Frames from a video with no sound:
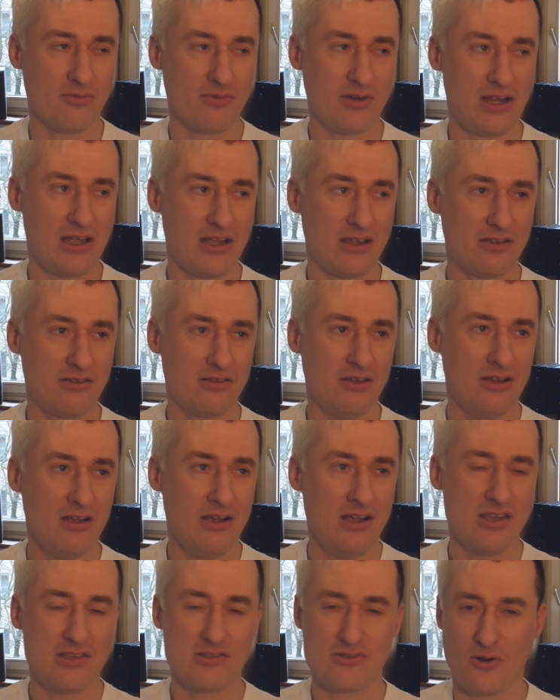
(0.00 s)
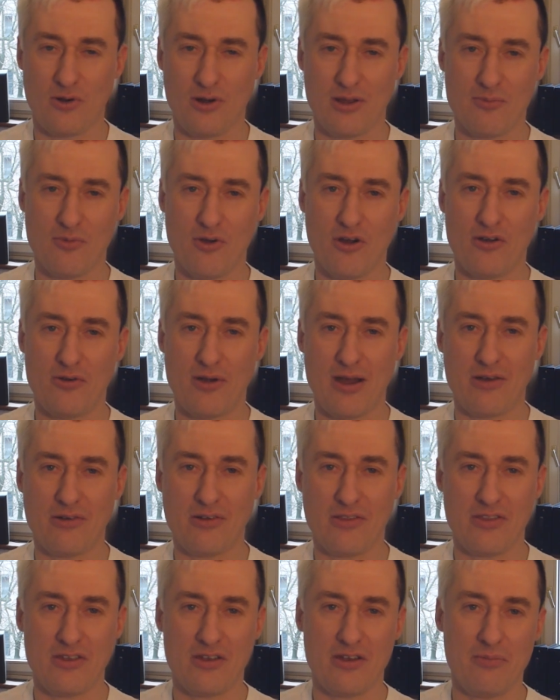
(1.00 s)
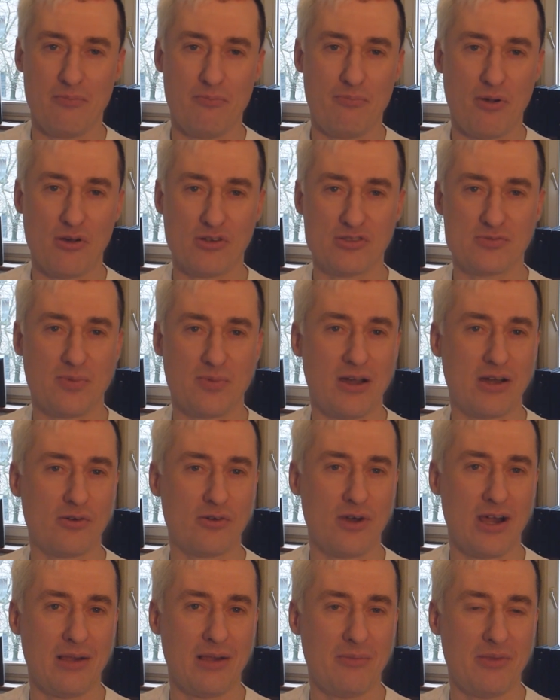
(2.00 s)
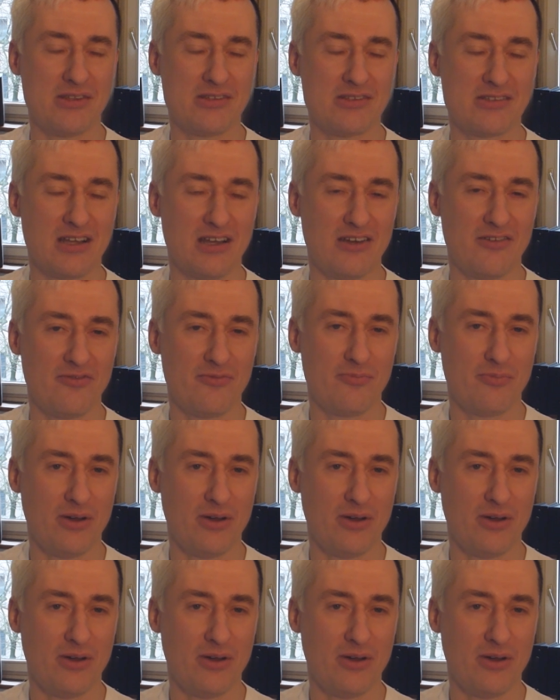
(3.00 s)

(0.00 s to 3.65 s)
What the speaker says: like, strolling more around in the post-punk realm and stuff.